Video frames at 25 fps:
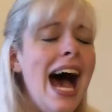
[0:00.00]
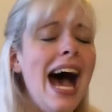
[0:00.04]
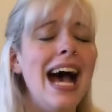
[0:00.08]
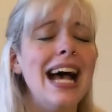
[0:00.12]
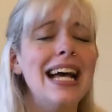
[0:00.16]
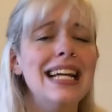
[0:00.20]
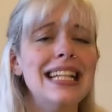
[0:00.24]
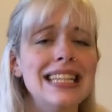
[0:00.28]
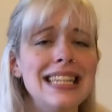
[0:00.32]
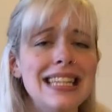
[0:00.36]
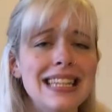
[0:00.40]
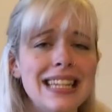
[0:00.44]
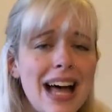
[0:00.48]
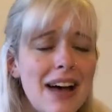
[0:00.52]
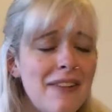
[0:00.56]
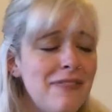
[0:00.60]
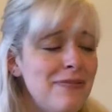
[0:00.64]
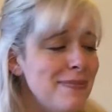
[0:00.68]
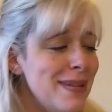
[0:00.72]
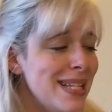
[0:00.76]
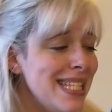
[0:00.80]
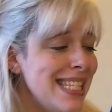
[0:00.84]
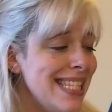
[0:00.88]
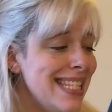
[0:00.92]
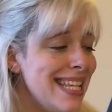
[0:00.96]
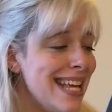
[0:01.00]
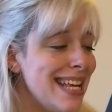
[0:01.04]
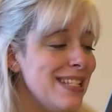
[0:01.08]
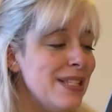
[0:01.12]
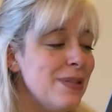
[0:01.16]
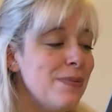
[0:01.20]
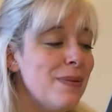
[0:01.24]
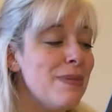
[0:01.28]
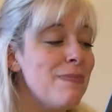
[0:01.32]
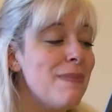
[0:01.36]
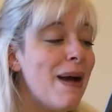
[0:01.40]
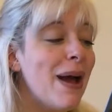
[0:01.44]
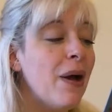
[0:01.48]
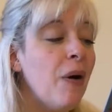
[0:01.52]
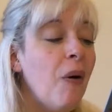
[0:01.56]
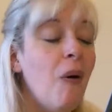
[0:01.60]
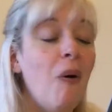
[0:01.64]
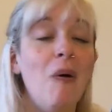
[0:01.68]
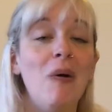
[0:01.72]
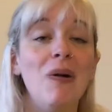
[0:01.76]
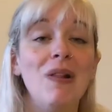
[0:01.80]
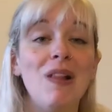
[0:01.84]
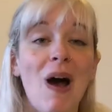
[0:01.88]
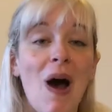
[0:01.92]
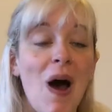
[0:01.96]
I love Miss Stacy with my
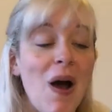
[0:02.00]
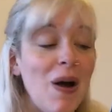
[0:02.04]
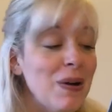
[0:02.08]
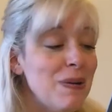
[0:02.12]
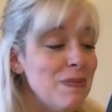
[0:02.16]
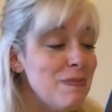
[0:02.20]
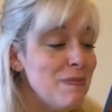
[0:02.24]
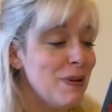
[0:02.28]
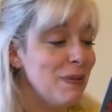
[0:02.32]
whole heart,